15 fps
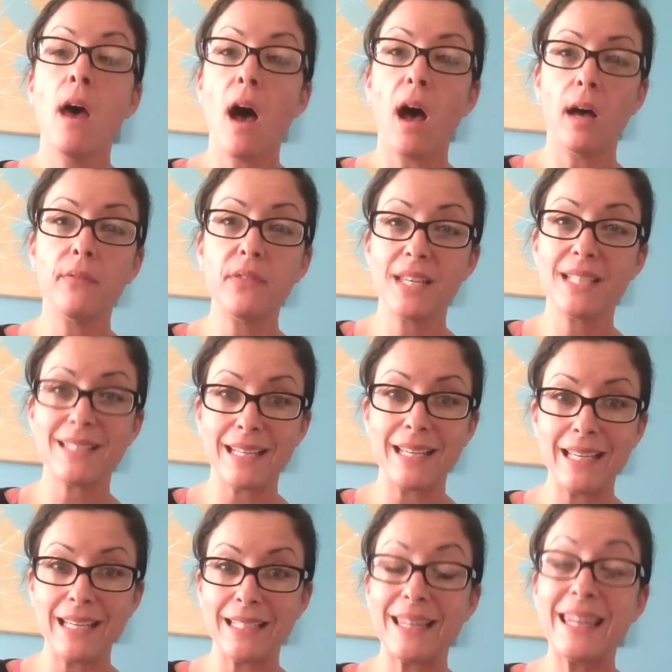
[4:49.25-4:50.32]
of
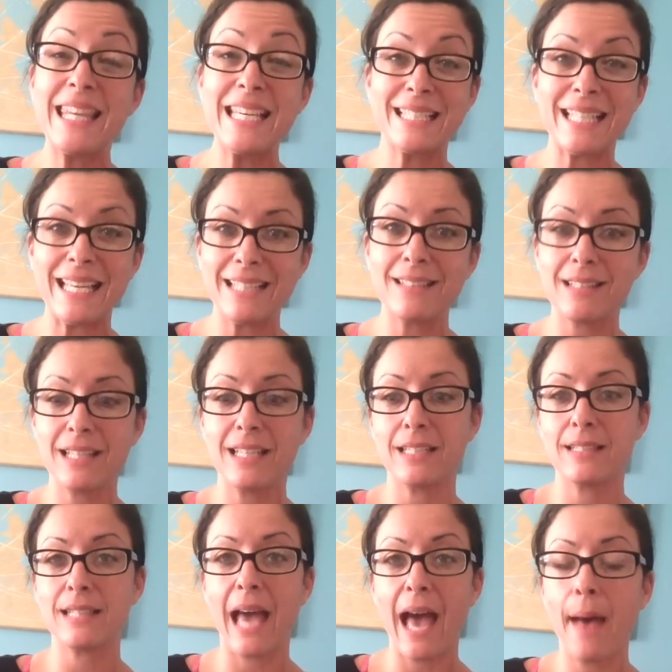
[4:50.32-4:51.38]
these
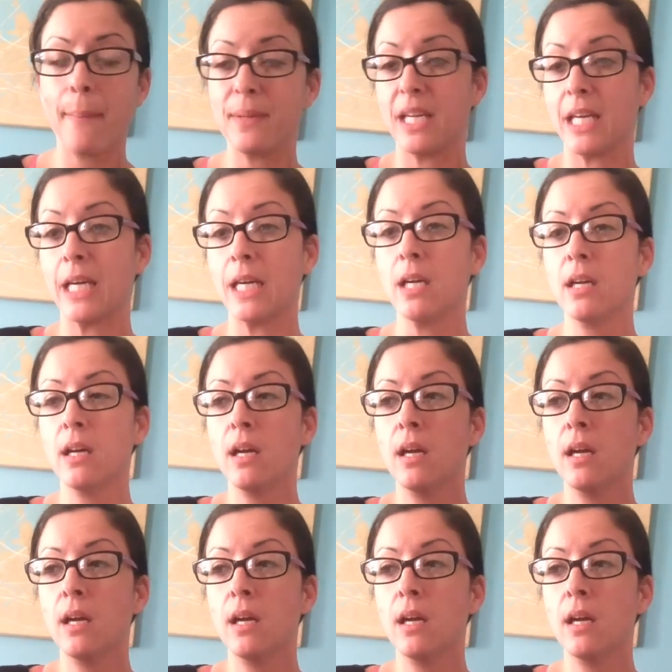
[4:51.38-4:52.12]
incidents happening,